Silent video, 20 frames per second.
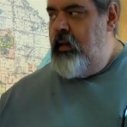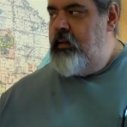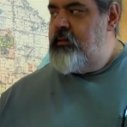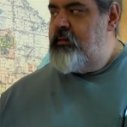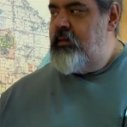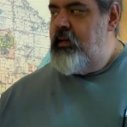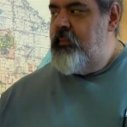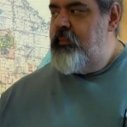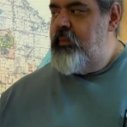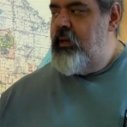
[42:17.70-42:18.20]
it
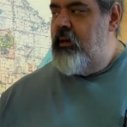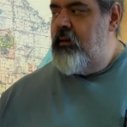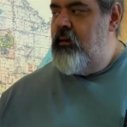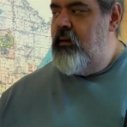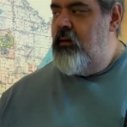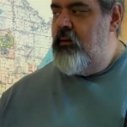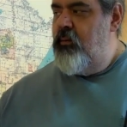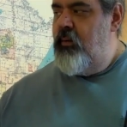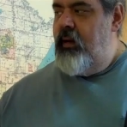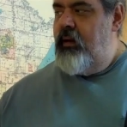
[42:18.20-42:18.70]
ends up
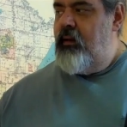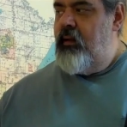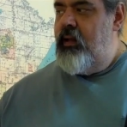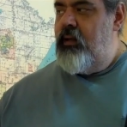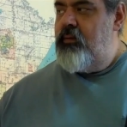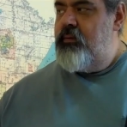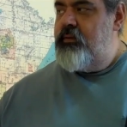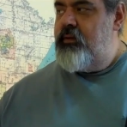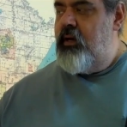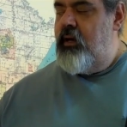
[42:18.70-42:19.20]
that
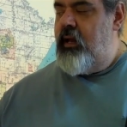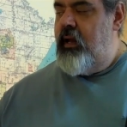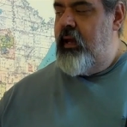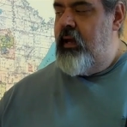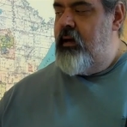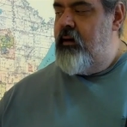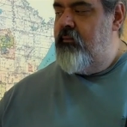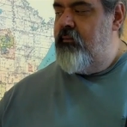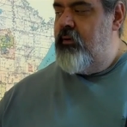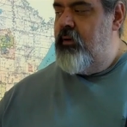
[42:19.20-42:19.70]
Red Lake was
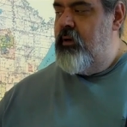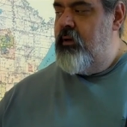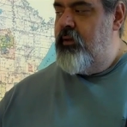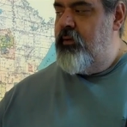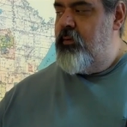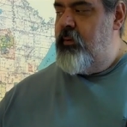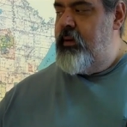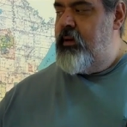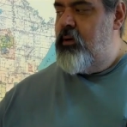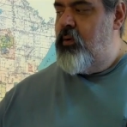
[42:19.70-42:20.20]
going to have
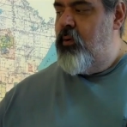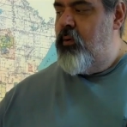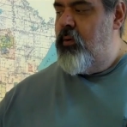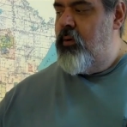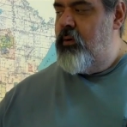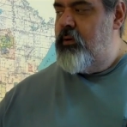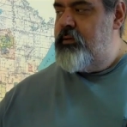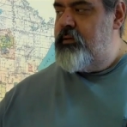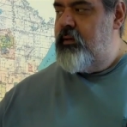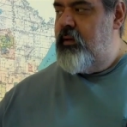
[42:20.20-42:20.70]
three
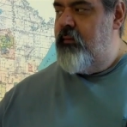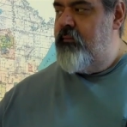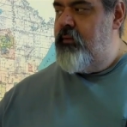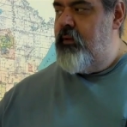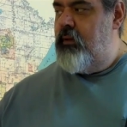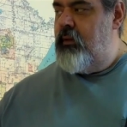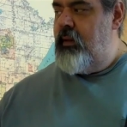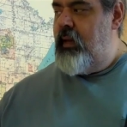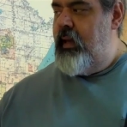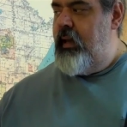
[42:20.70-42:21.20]
quarters
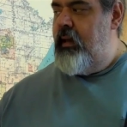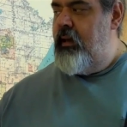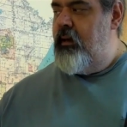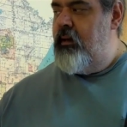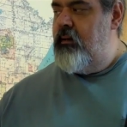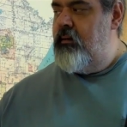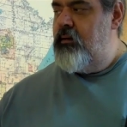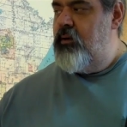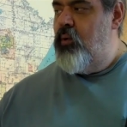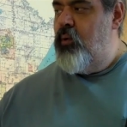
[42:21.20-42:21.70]
of the
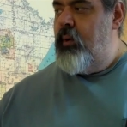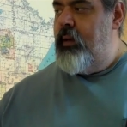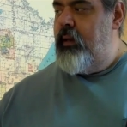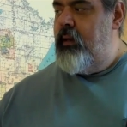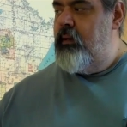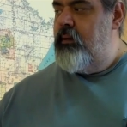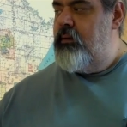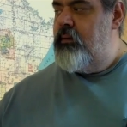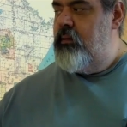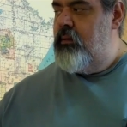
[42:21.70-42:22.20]
land
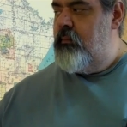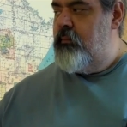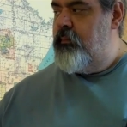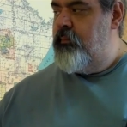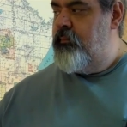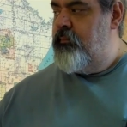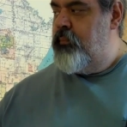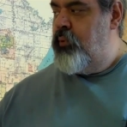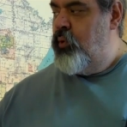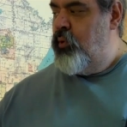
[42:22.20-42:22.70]
going into
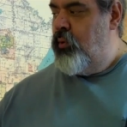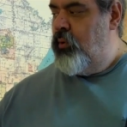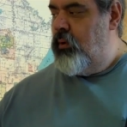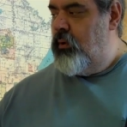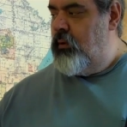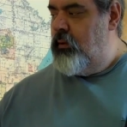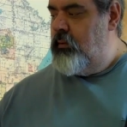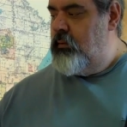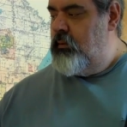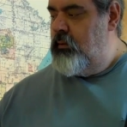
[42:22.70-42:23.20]
the
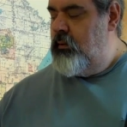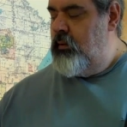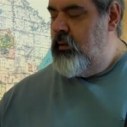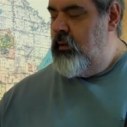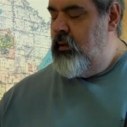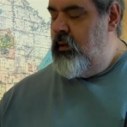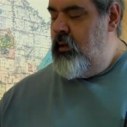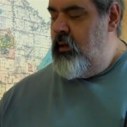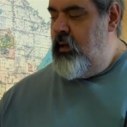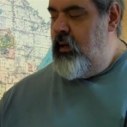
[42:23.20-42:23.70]
pool
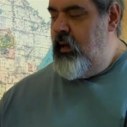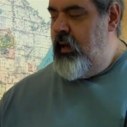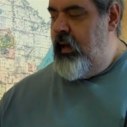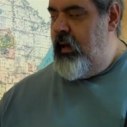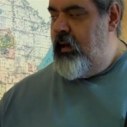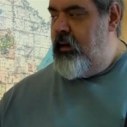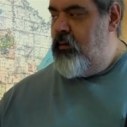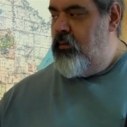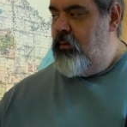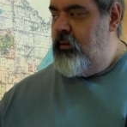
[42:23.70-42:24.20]

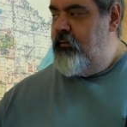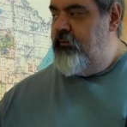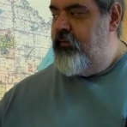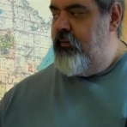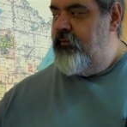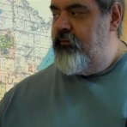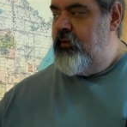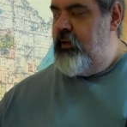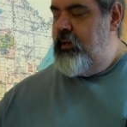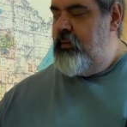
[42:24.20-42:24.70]
and
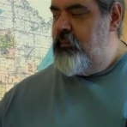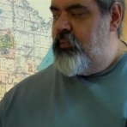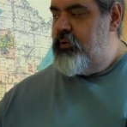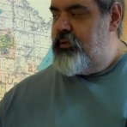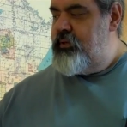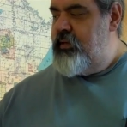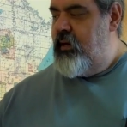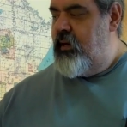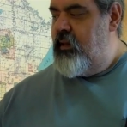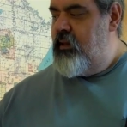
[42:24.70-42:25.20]
only
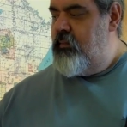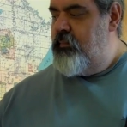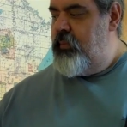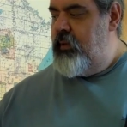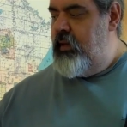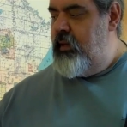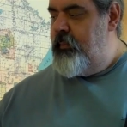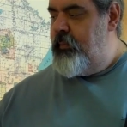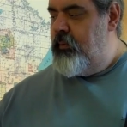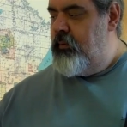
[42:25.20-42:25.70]
15% of
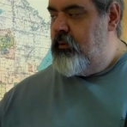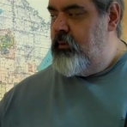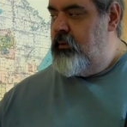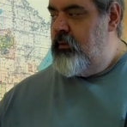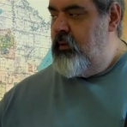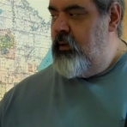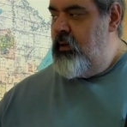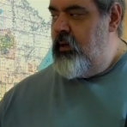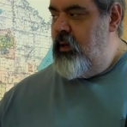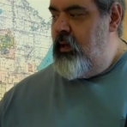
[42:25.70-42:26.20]
the
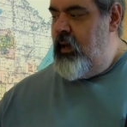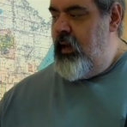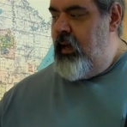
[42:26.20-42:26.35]
people